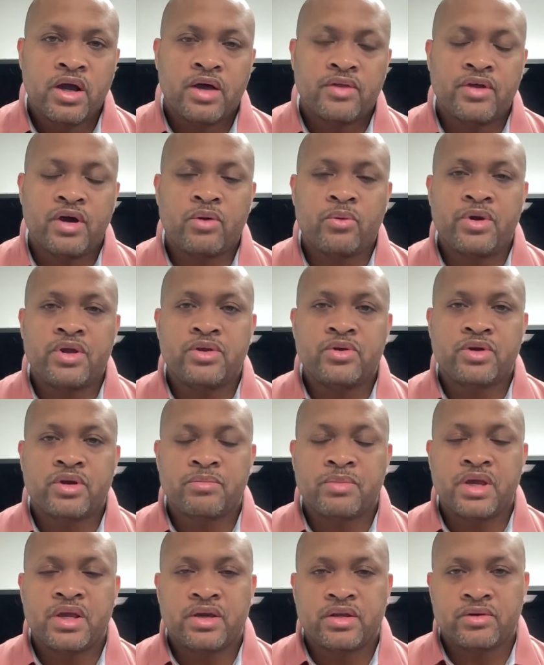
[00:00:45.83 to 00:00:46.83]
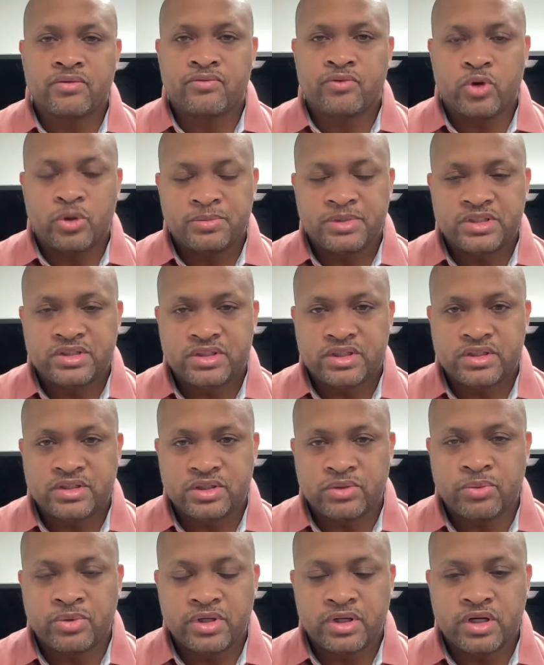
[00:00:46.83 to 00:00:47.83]
And that way you can make an informed
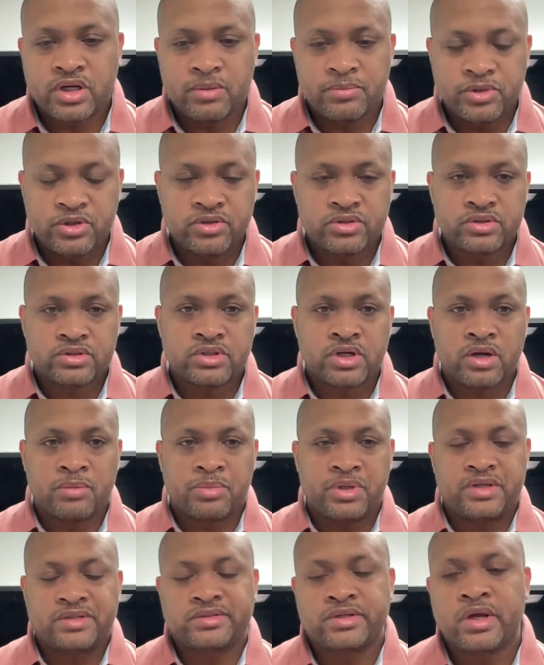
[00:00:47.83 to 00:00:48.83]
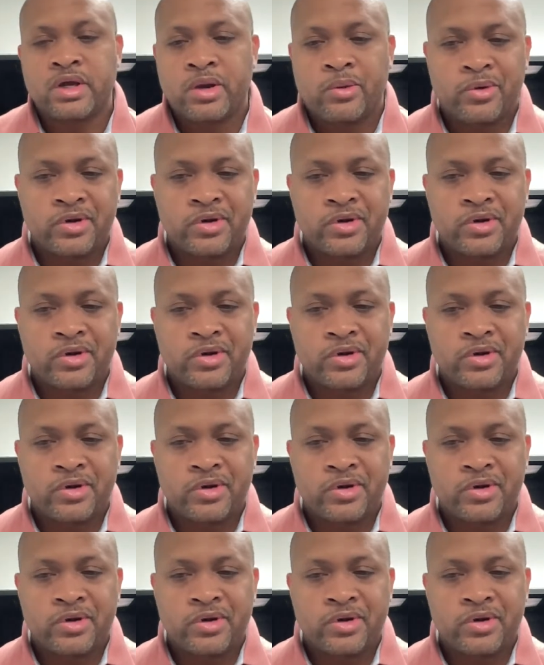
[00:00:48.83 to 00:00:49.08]
decision when it comes to your stock picks.